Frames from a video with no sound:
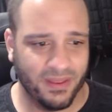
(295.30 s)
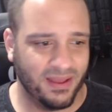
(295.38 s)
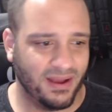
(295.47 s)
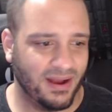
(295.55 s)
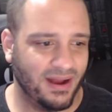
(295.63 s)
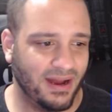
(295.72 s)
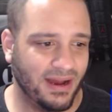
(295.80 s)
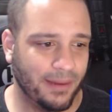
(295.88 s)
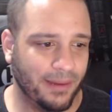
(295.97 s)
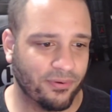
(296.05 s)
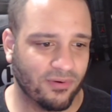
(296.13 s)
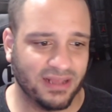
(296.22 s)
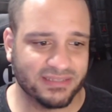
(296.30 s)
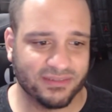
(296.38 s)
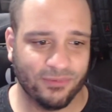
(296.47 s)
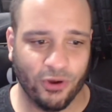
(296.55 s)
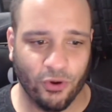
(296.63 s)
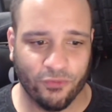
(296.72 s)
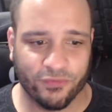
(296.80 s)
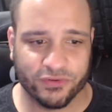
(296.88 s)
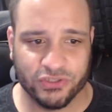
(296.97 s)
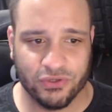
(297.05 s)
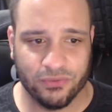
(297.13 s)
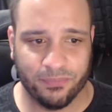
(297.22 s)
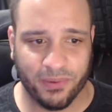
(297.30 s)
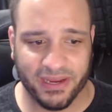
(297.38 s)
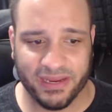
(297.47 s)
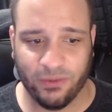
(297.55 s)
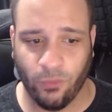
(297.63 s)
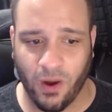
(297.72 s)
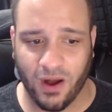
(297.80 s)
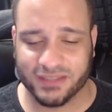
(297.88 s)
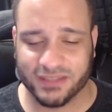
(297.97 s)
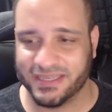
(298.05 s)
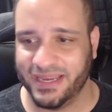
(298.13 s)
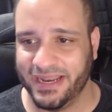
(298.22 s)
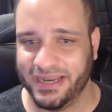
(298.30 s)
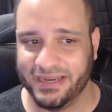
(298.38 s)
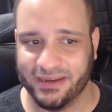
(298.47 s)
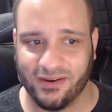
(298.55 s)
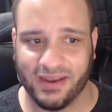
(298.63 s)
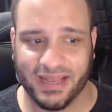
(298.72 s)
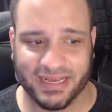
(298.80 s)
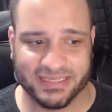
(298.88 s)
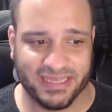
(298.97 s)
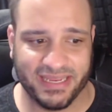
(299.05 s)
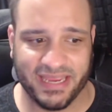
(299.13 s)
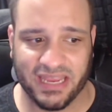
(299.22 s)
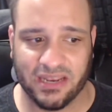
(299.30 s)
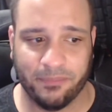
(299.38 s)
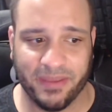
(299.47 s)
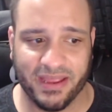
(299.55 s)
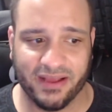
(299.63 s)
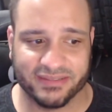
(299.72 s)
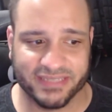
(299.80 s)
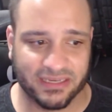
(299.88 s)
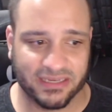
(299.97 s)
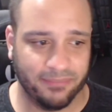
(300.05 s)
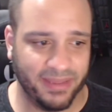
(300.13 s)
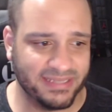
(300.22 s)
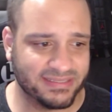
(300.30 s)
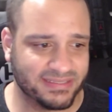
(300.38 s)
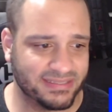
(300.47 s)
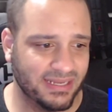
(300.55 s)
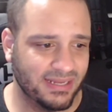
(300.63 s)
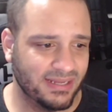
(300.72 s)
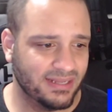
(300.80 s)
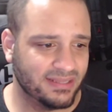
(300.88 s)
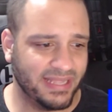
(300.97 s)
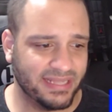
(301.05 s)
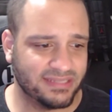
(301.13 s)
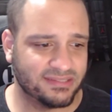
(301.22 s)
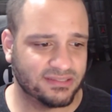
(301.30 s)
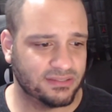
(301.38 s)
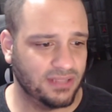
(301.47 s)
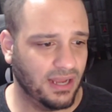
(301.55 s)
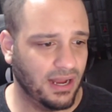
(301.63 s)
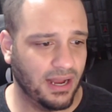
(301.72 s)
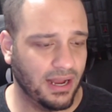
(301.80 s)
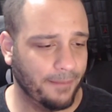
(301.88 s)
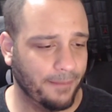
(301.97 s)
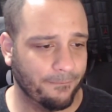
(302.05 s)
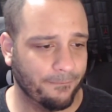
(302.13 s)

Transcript: Peraza went 0-2, but he walked. And then, like I said, he ended up being on second base. thinks, and